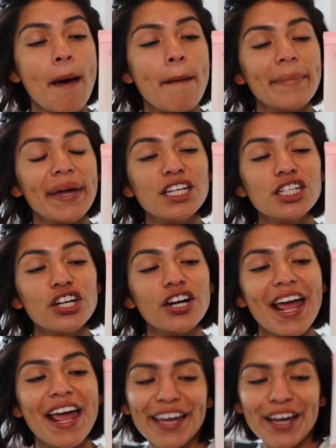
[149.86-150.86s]
Major
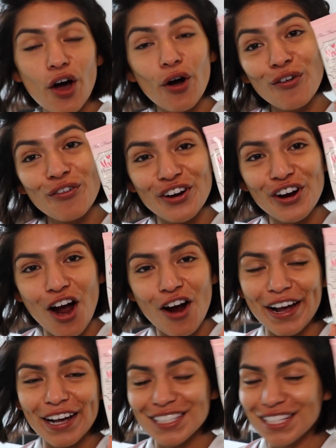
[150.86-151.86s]
Hangover
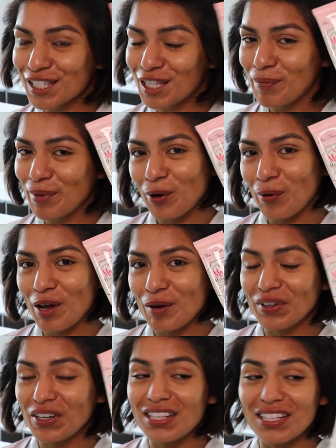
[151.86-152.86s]
RX. It's the big one
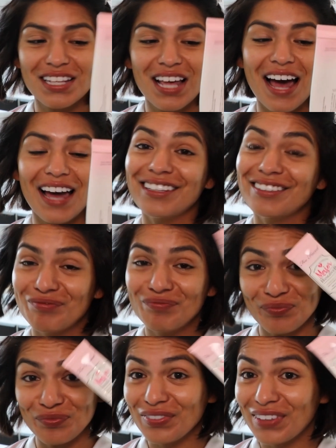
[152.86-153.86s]
because I,
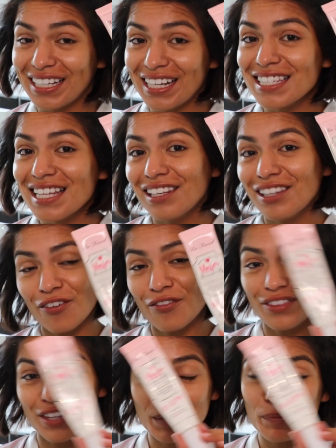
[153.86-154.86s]
like I said,
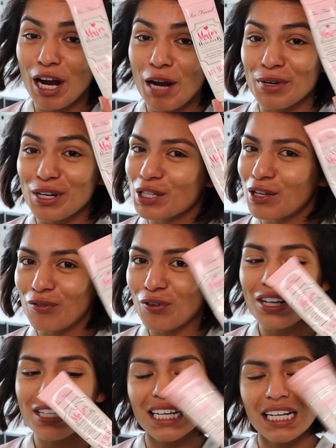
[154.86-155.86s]
love this primer, so of
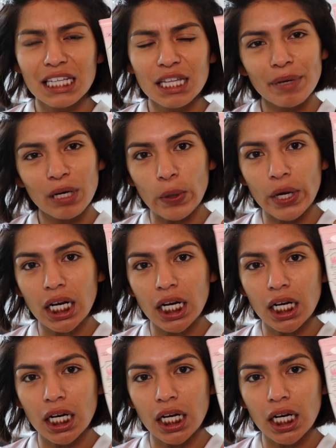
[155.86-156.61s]
course I need the big one.